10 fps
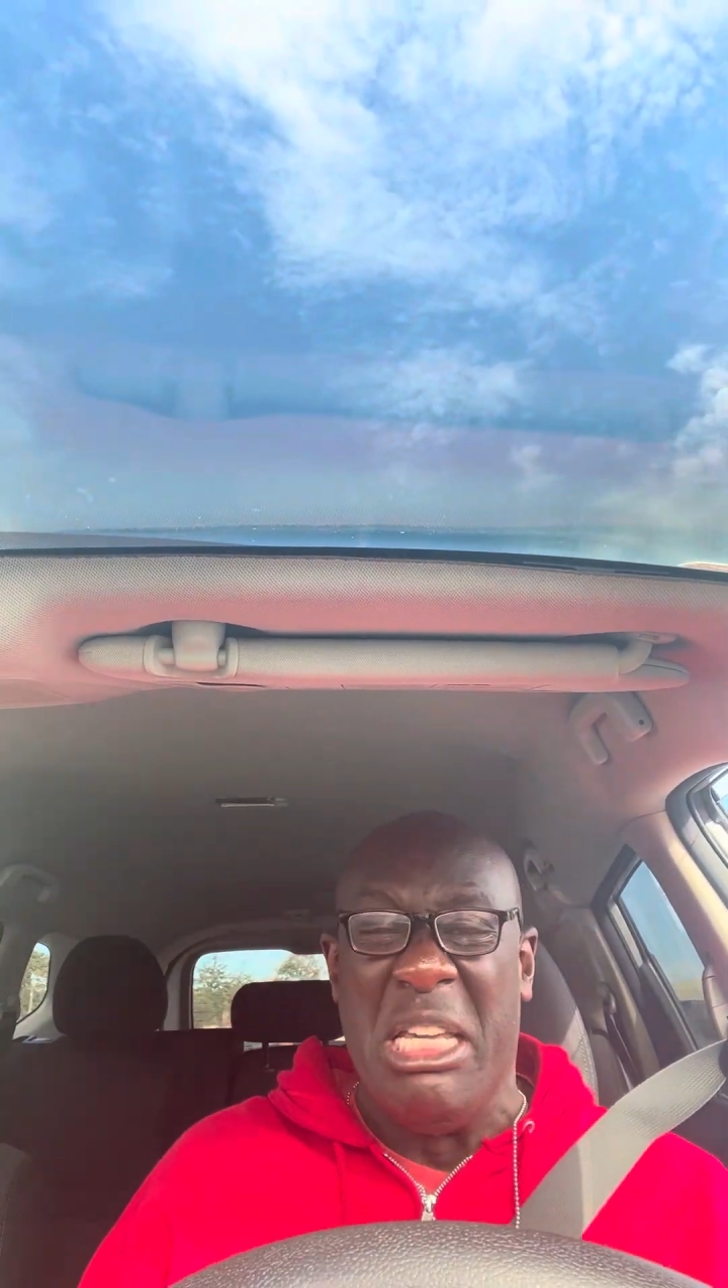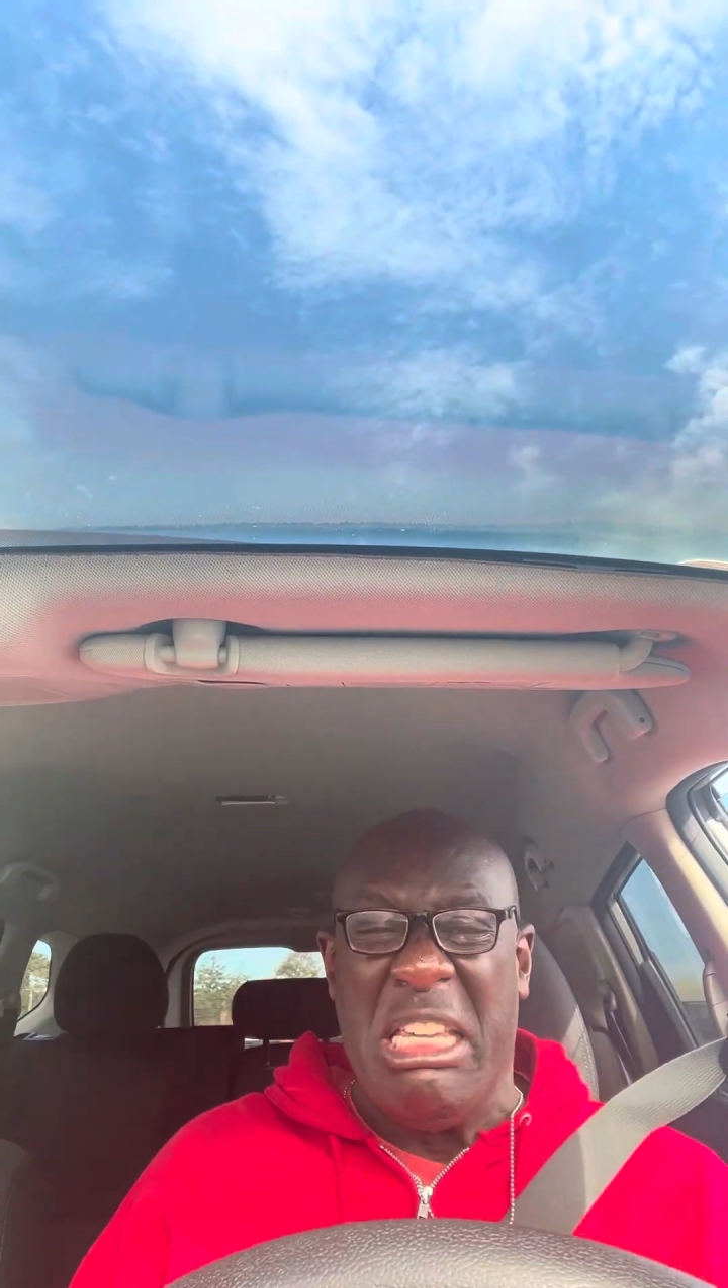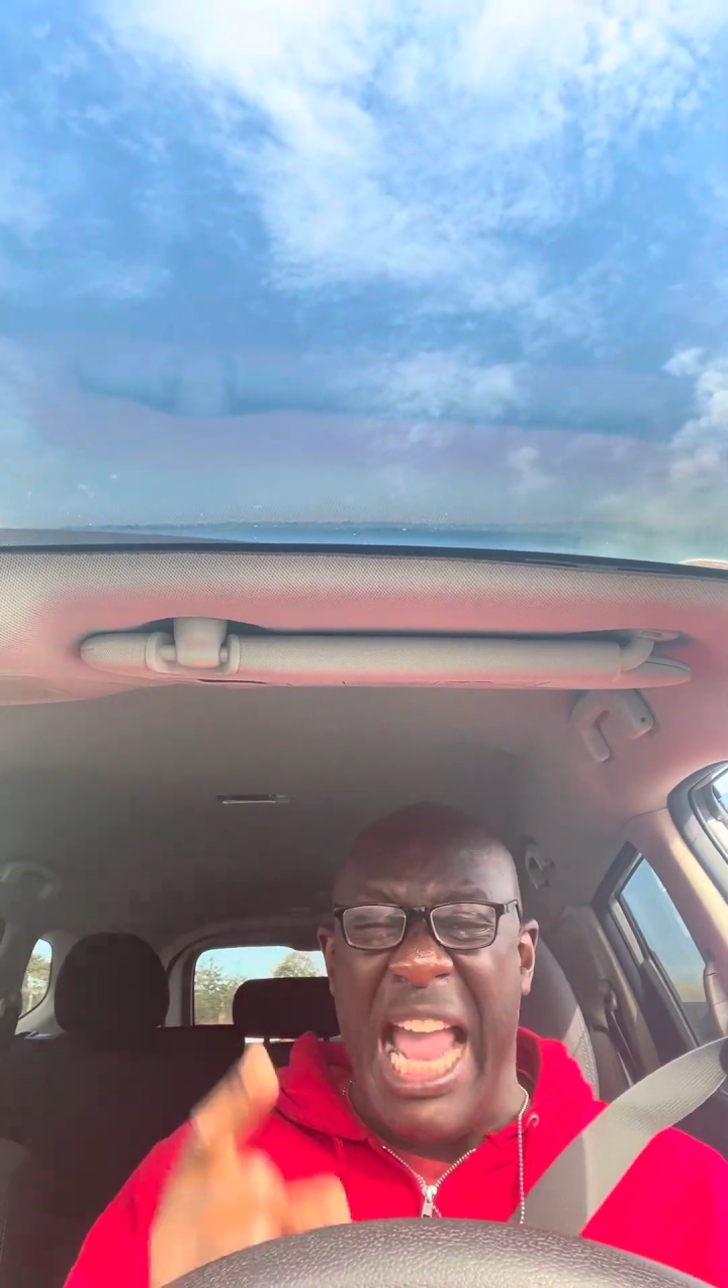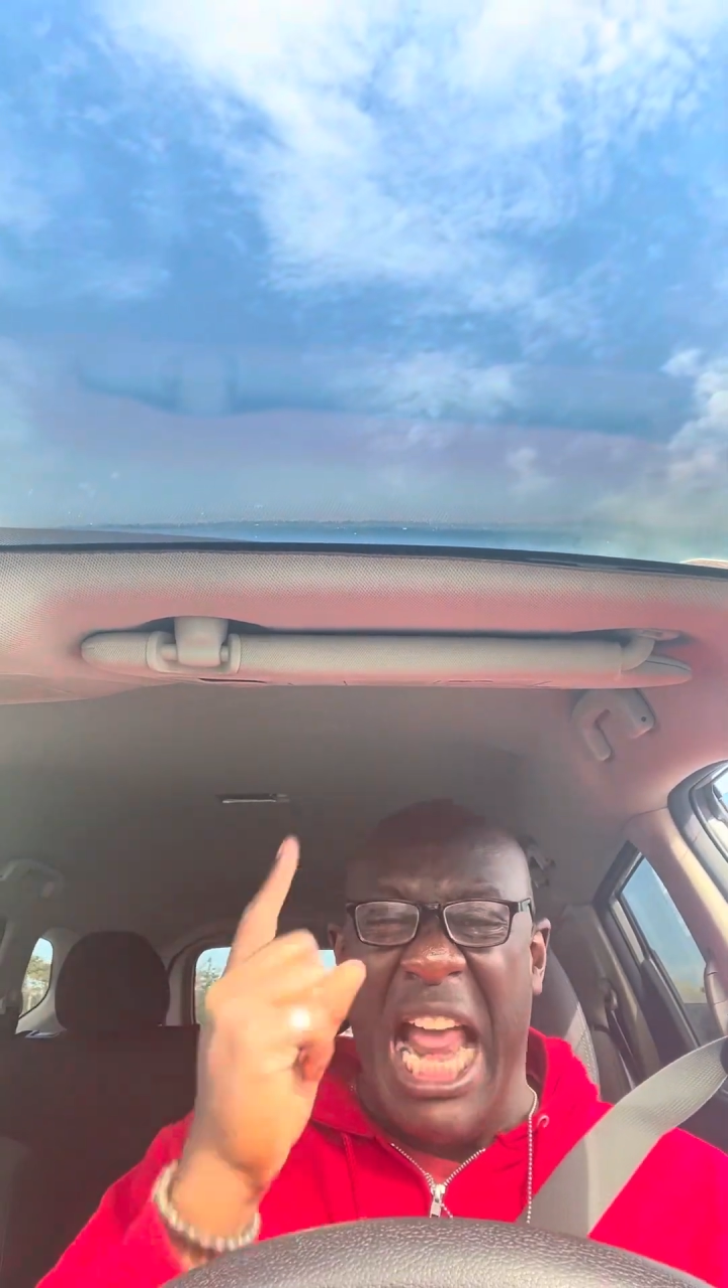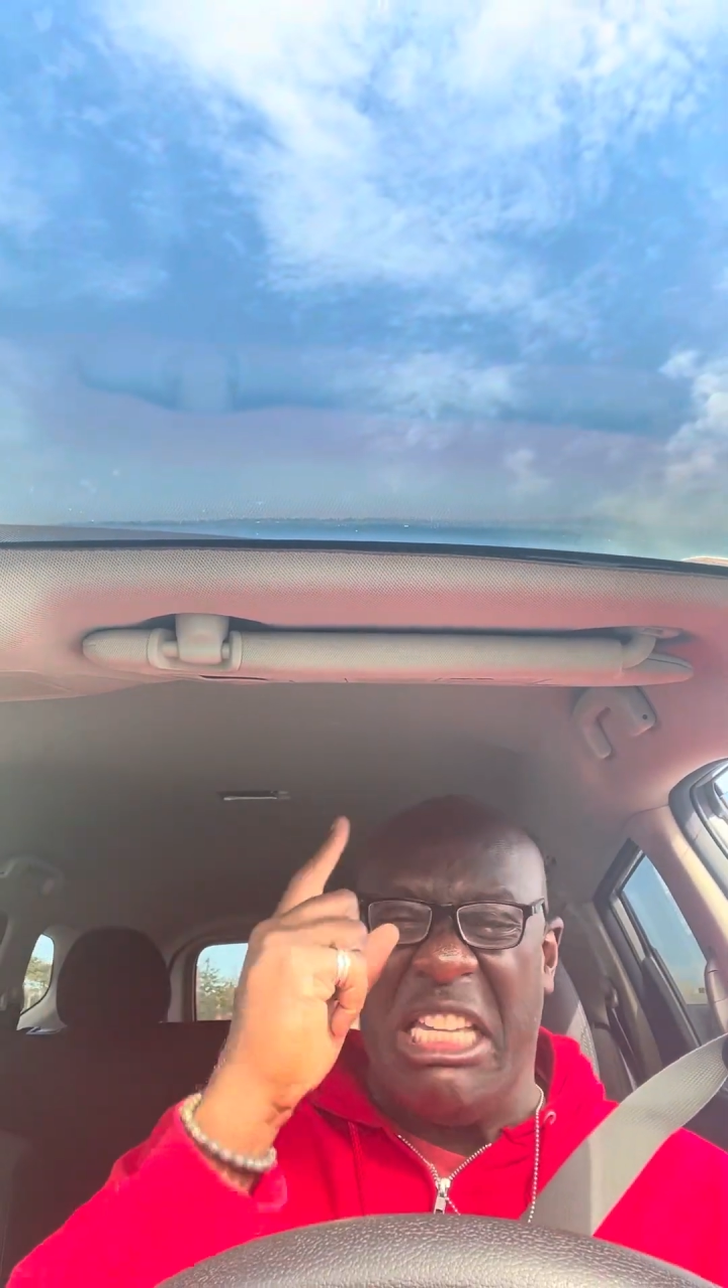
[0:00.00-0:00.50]

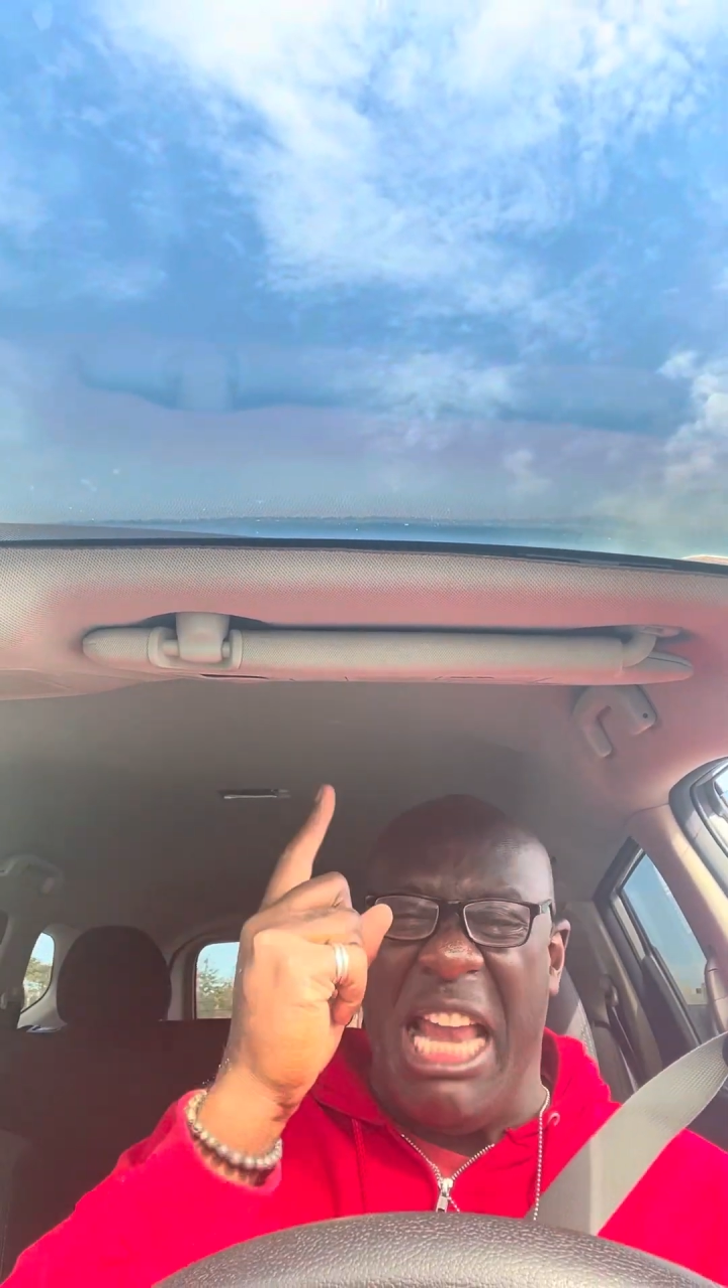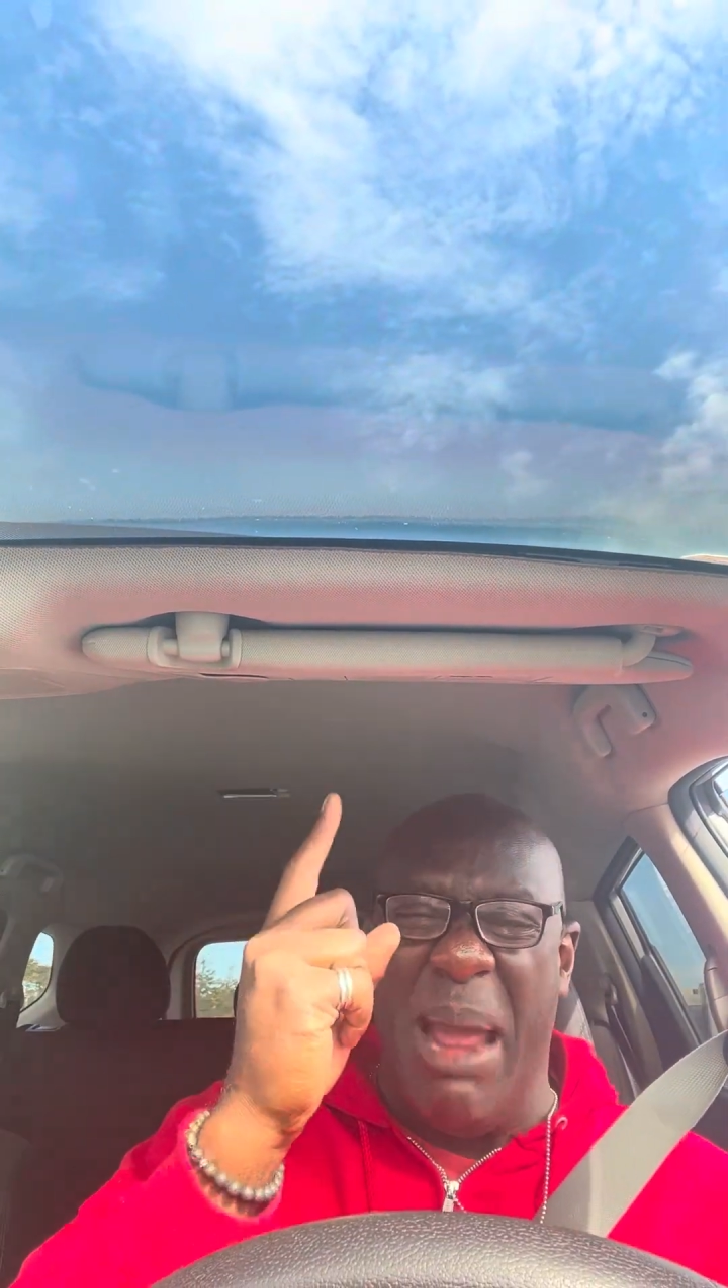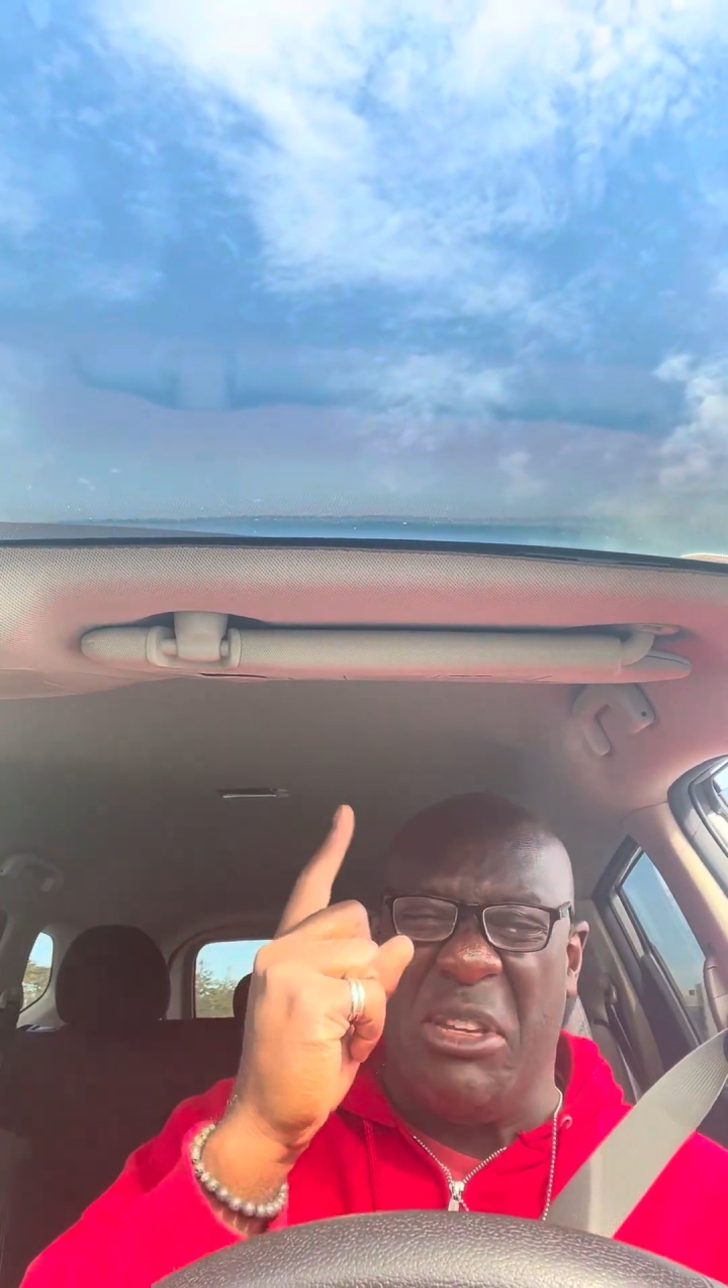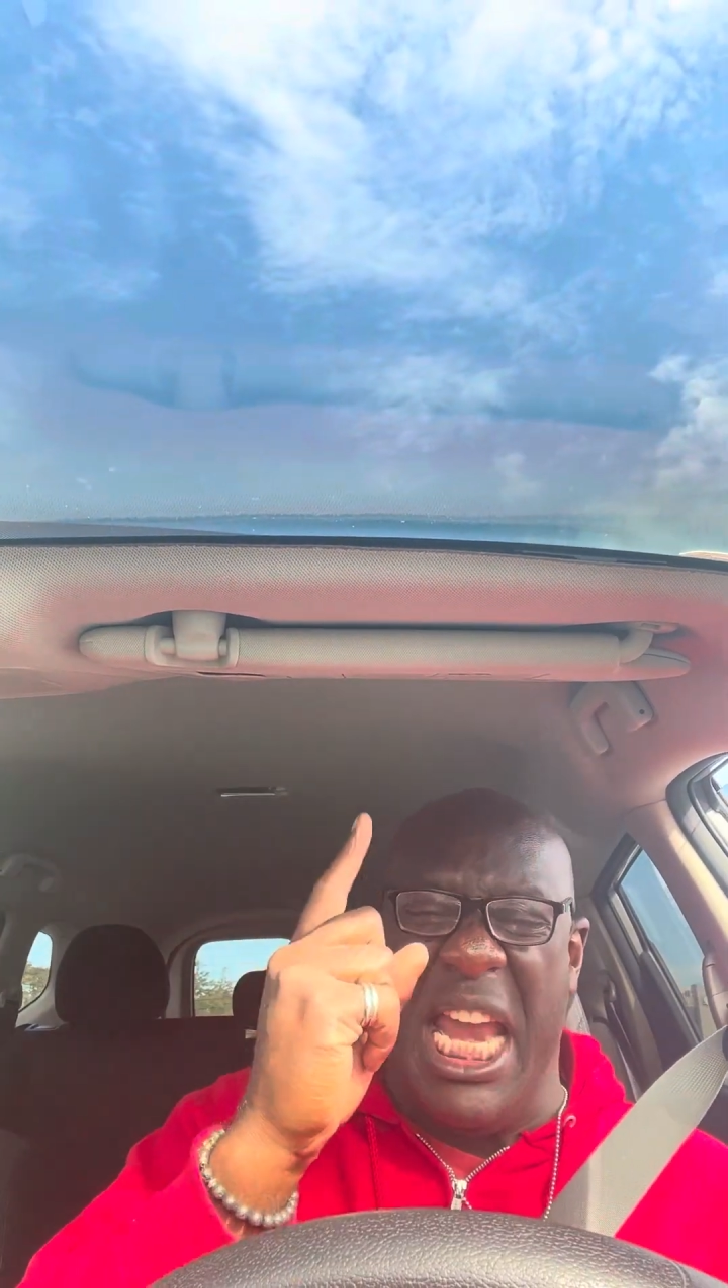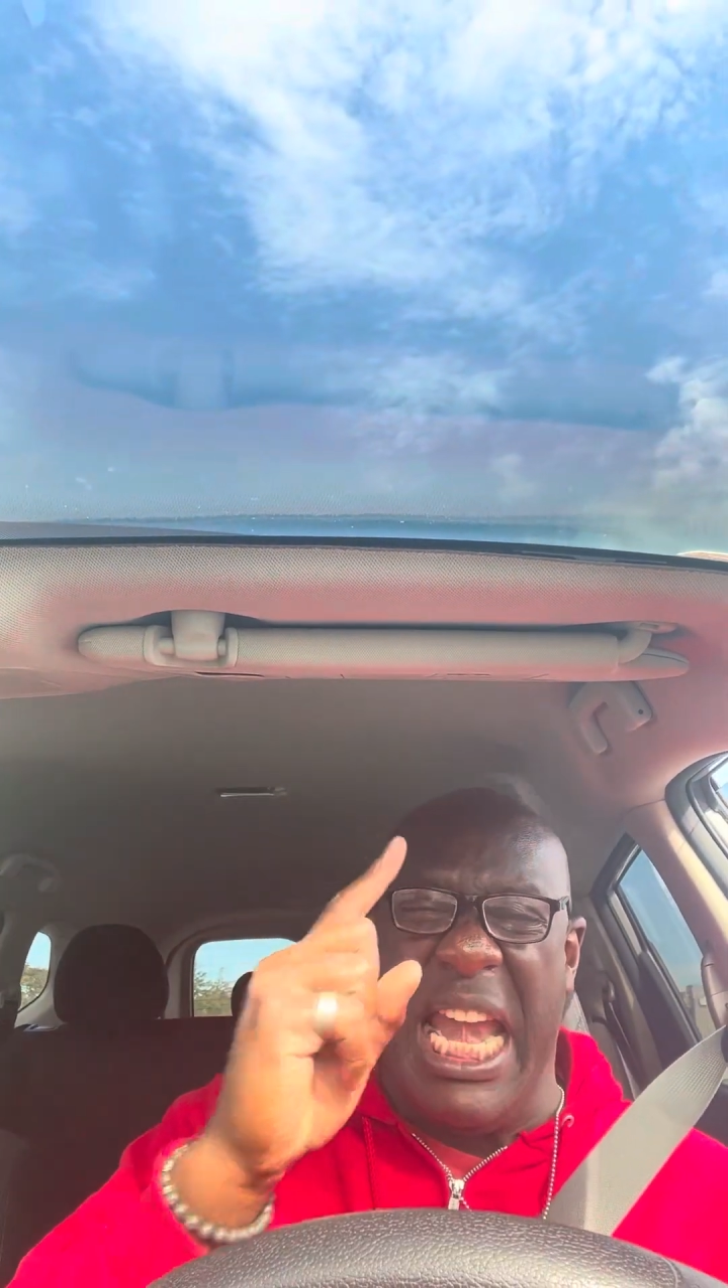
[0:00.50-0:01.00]
you gotta
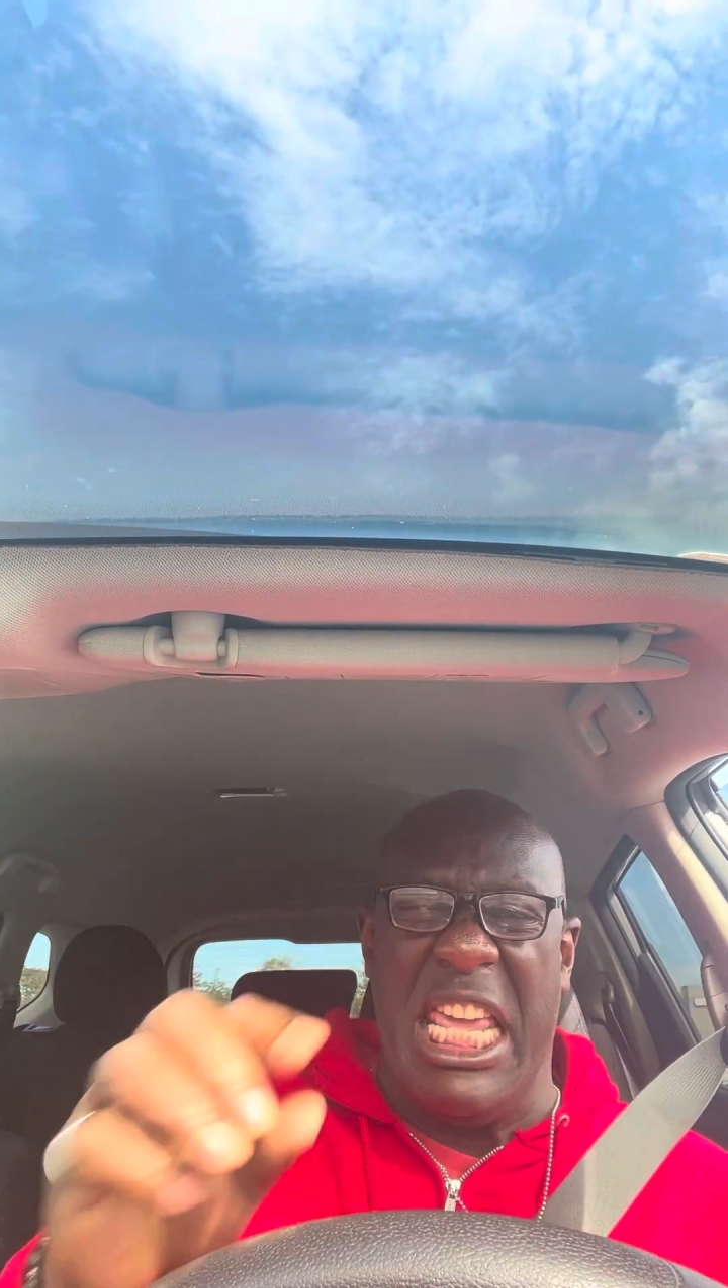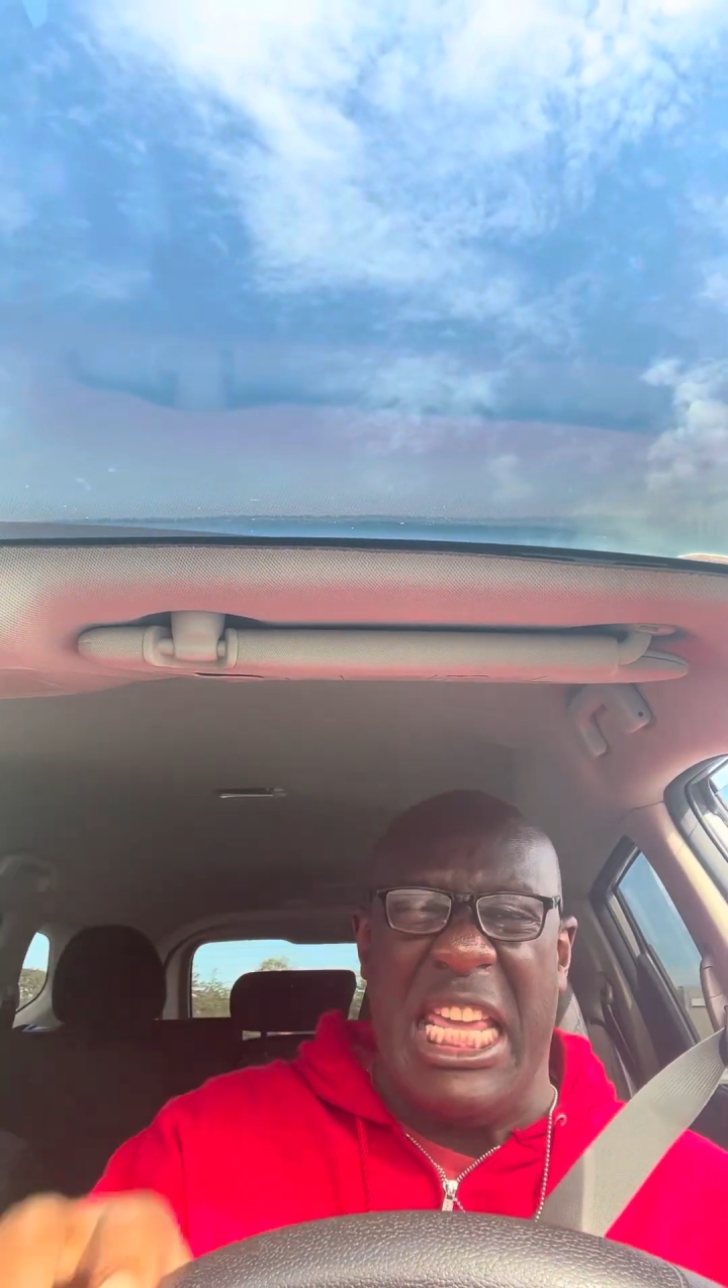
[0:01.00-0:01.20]
stop sinning!